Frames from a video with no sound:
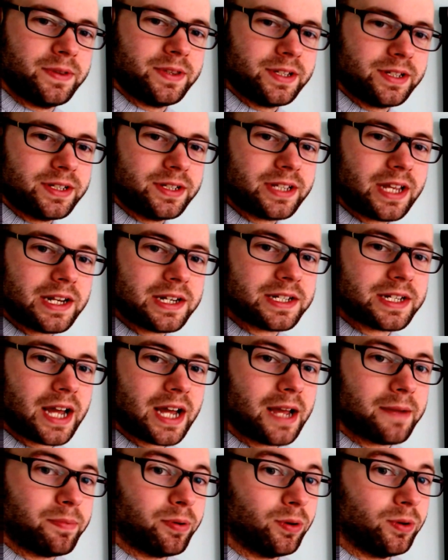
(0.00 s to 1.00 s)
this is a
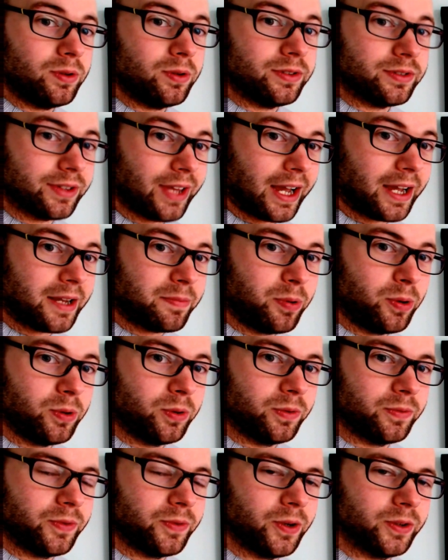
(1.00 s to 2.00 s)

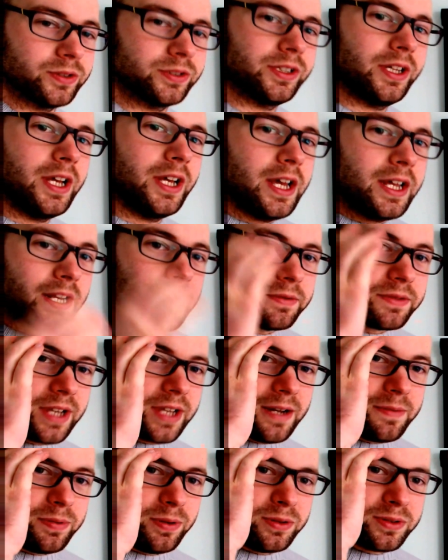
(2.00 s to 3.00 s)
dipole-dipole force. Now,
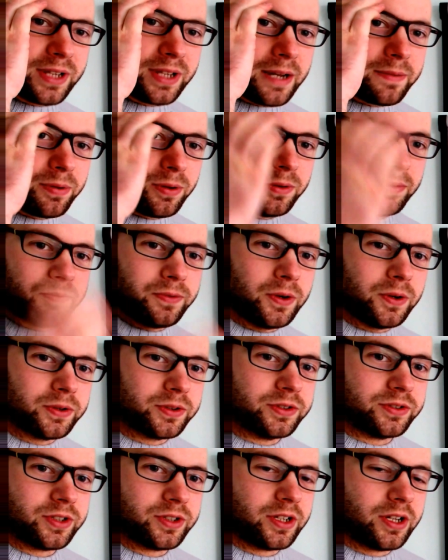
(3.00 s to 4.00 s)
dipole-dipole
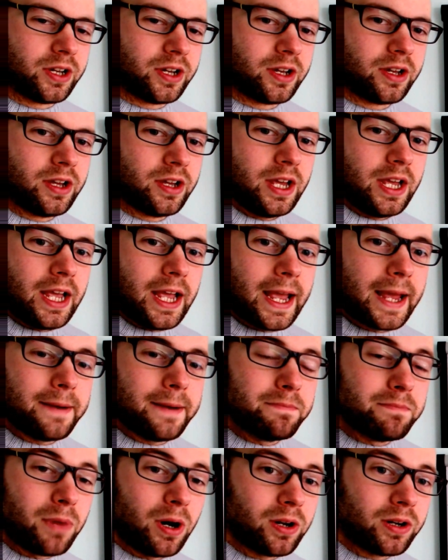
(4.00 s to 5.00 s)
forces occur in
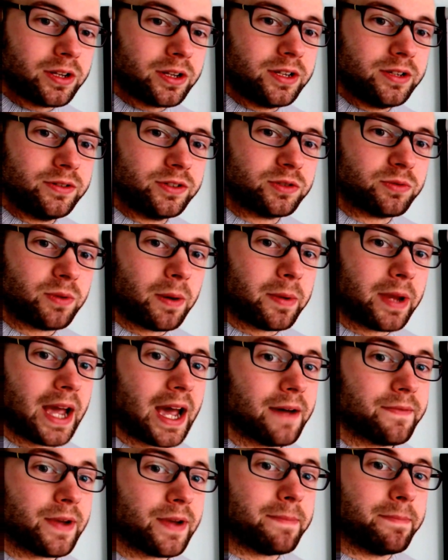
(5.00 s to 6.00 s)
molecules where we
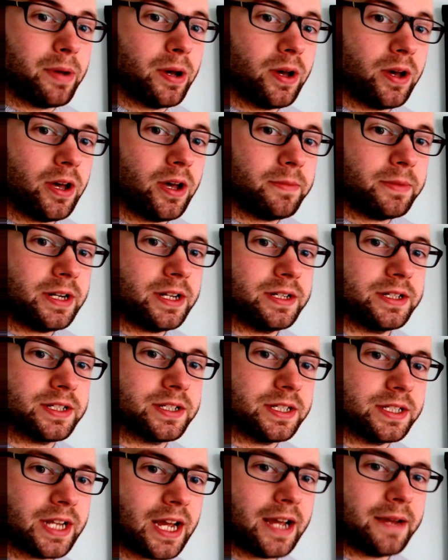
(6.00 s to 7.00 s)
have a permanent
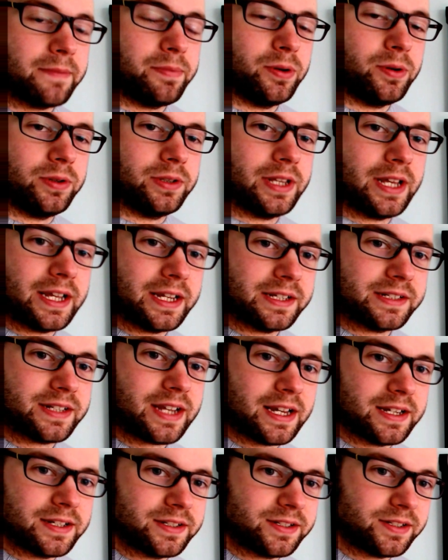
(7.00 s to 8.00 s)
dipole that
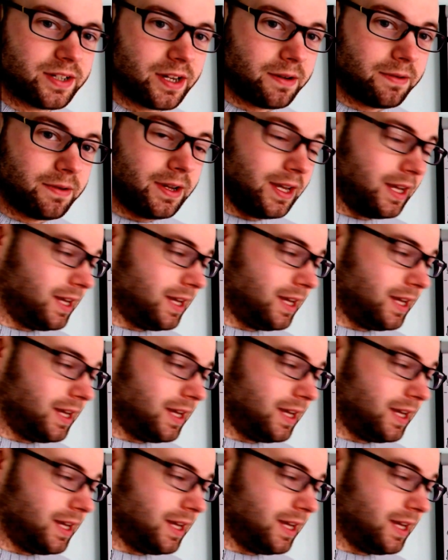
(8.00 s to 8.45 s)
exists. So